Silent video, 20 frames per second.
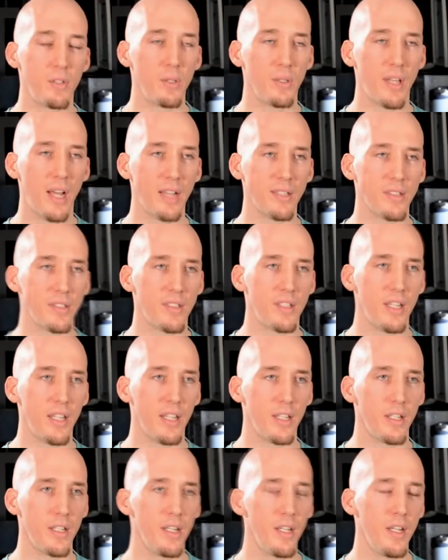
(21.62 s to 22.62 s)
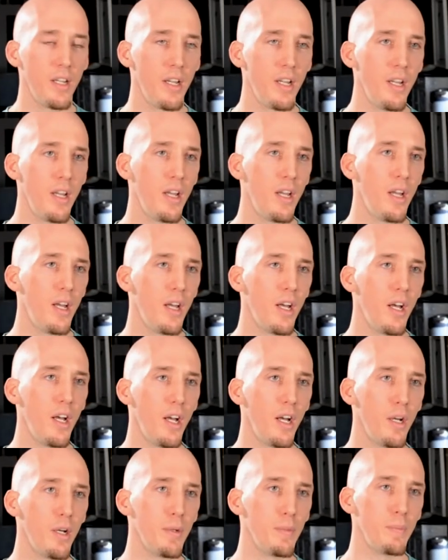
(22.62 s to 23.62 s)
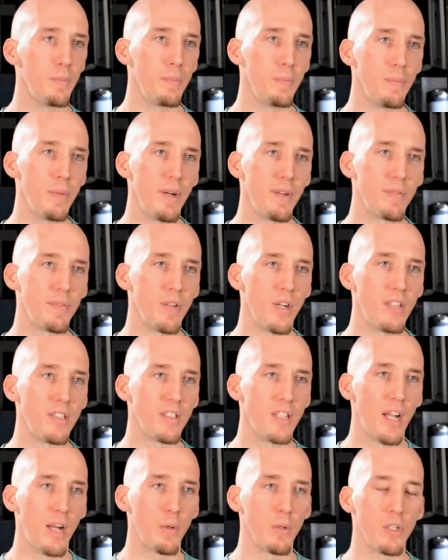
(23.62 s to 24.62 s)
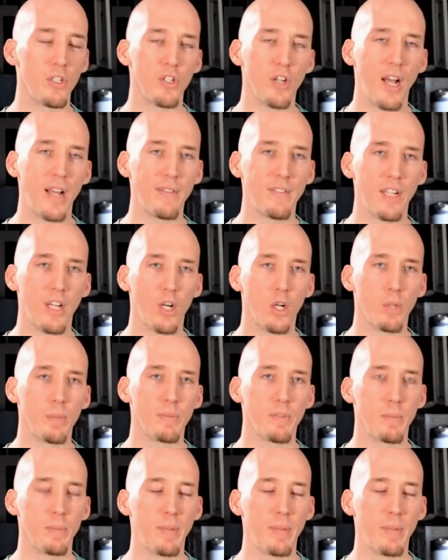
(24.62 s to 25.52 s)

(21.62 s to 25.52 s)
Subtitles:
of 2010, my friends and I were driving home